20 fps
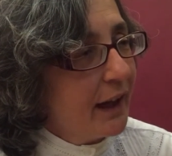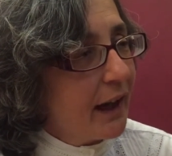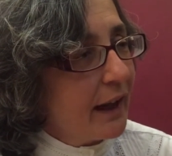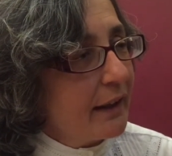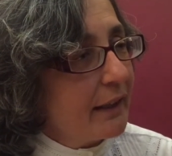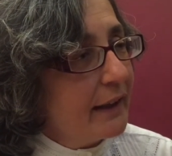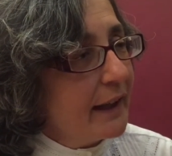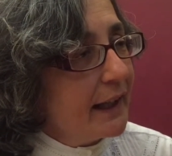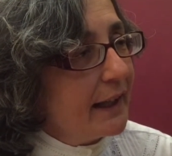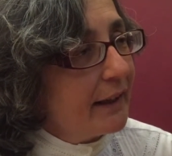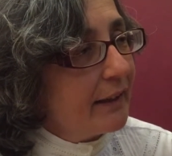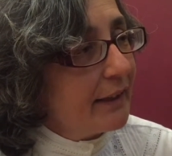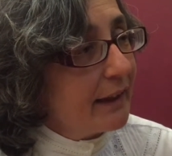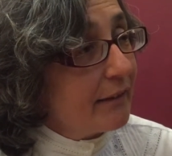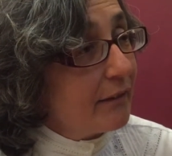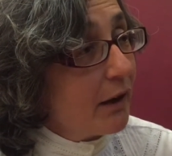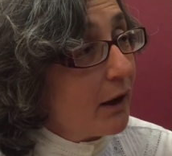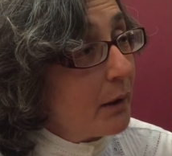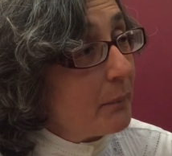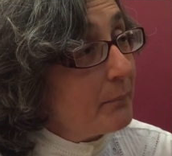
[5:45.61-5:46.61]
I think
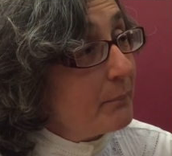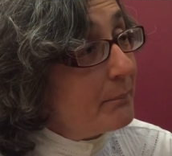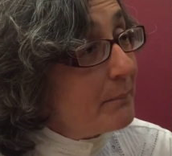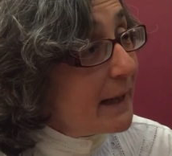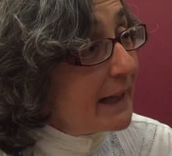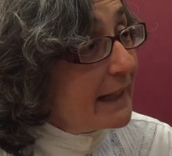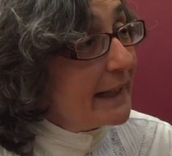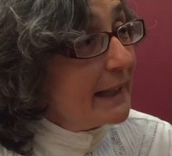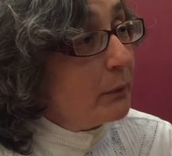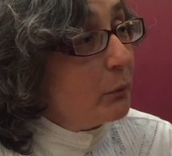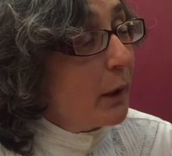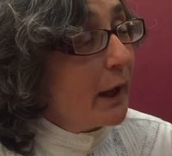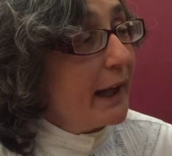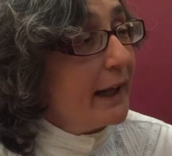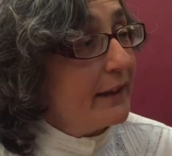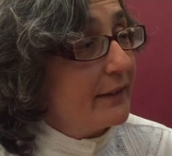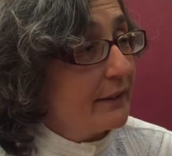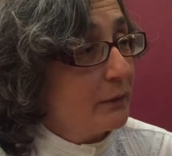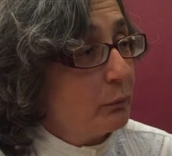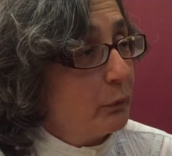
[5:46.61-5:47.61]
there are many
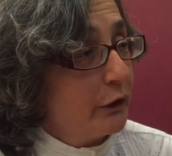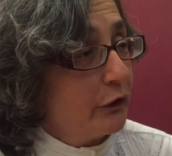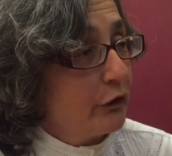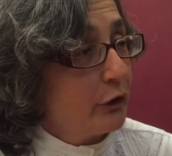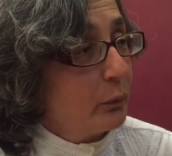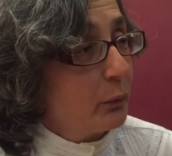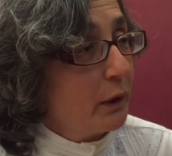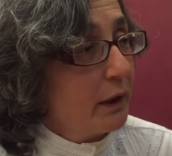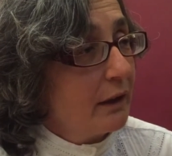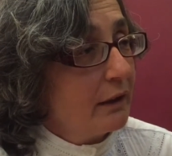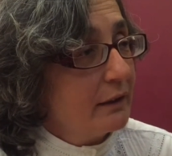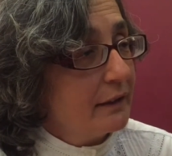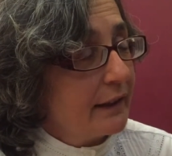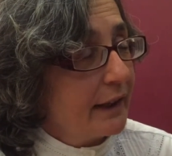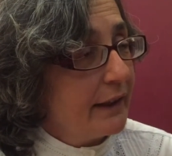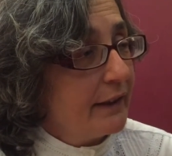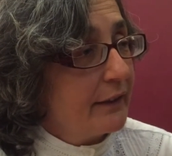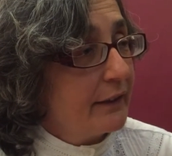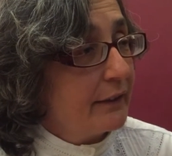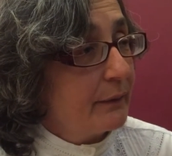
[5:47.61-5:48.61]
ways in which the world
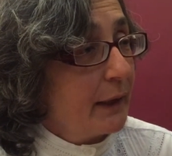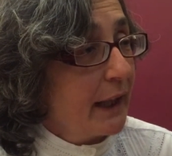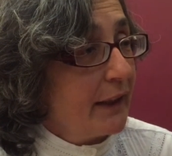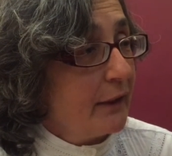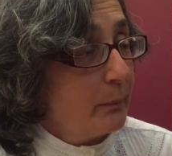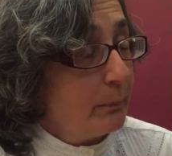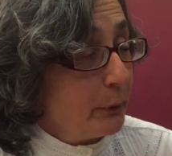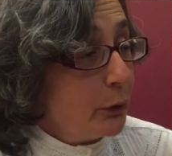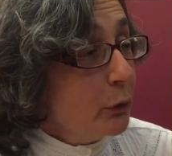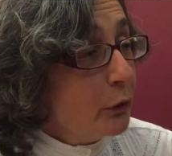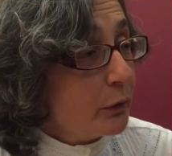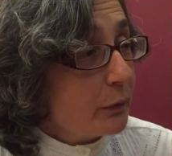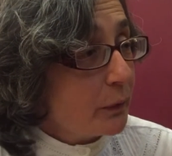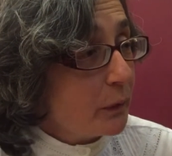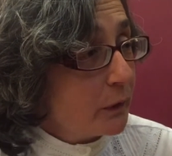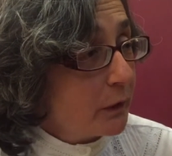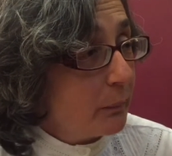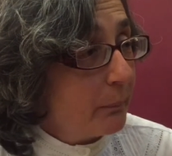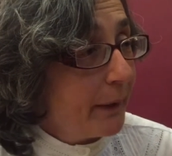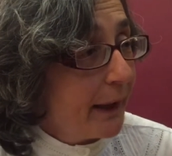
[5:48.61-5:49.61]
is, is
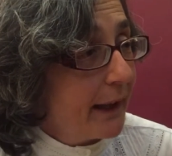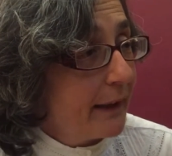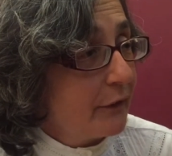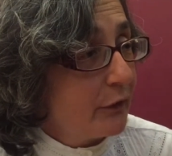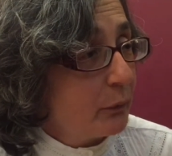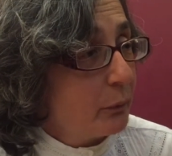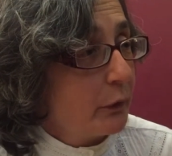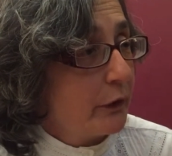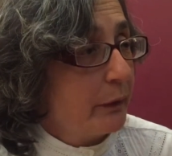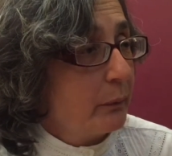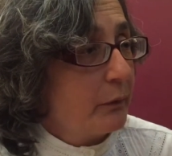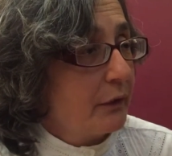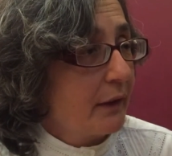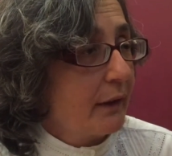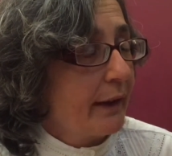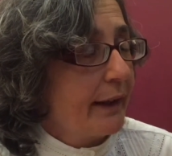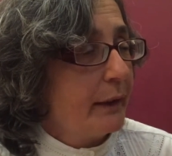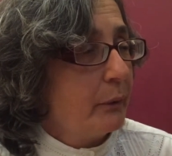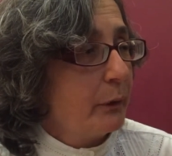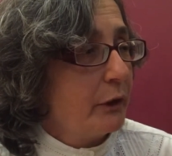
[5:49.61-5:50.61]
beautiful compared to what it was
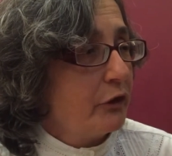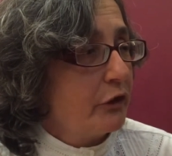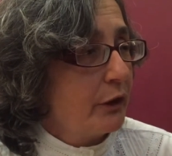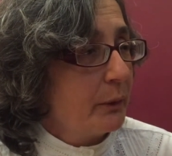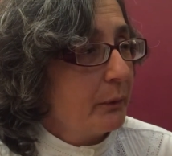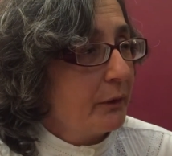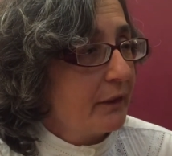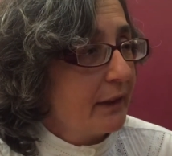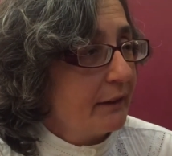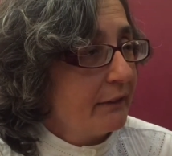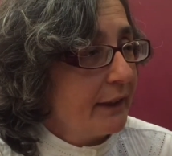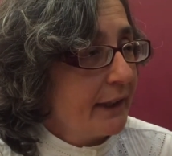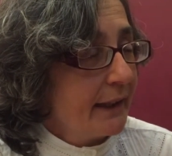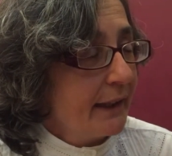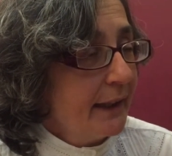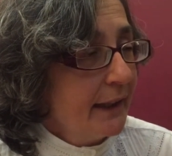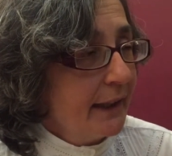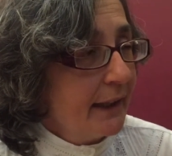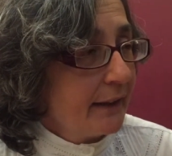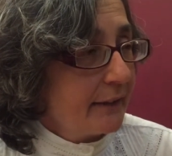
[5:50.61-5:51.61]
like when she was living.
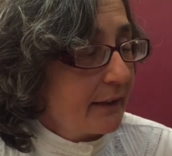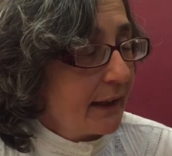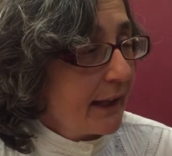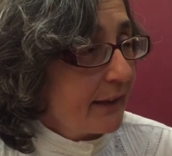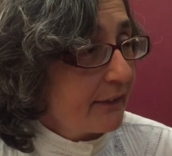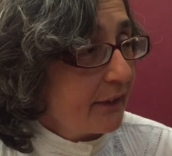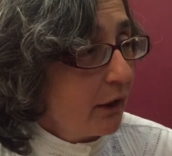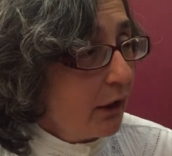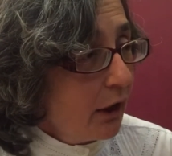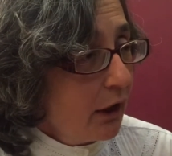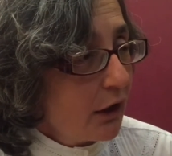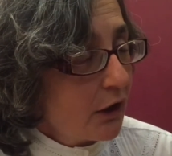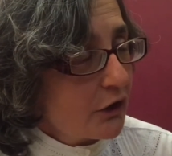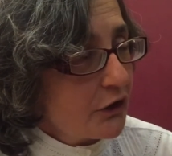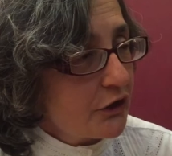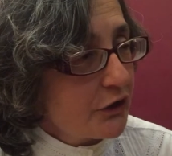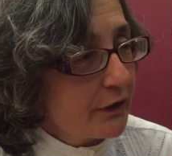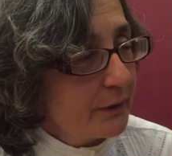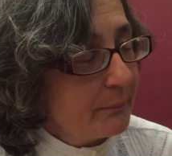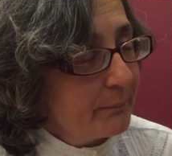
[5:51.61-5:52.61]
It's less
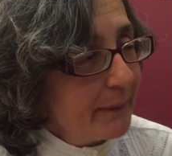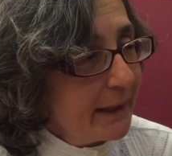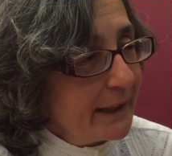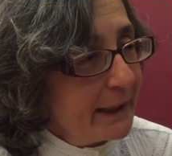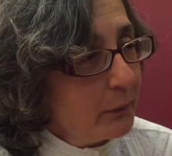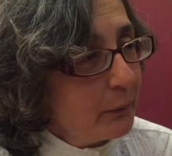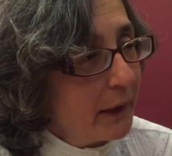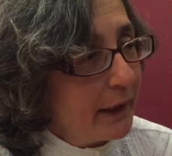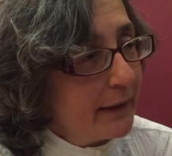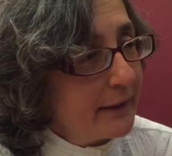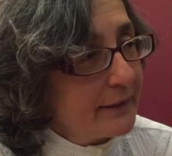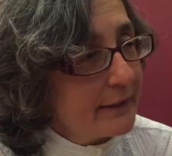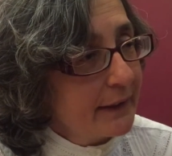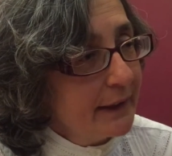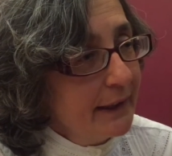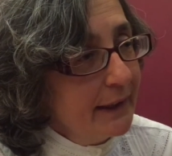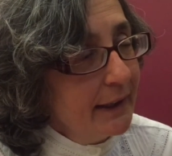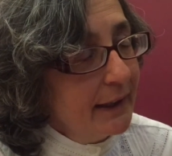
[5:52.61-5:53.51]
harsh in many ways.